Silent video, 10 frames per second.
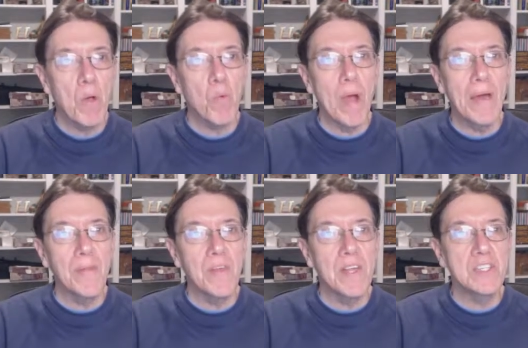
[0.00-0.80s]

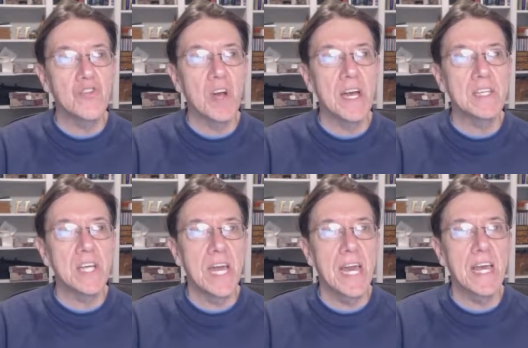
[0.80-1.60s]
rather than trying
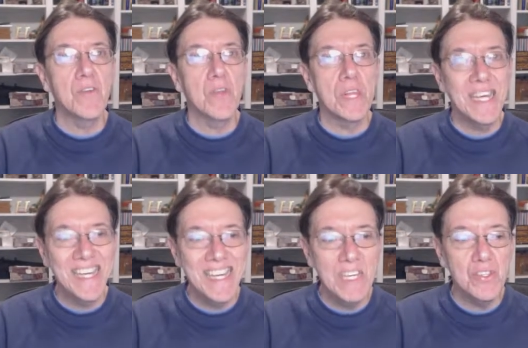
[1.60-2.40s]
to handle
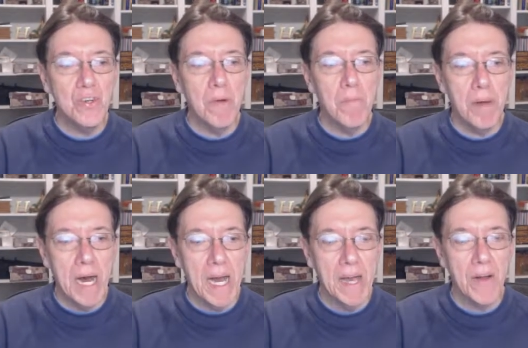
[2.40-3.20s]
each
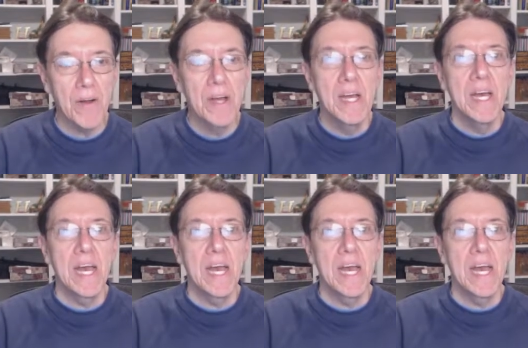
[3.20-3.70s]
buyer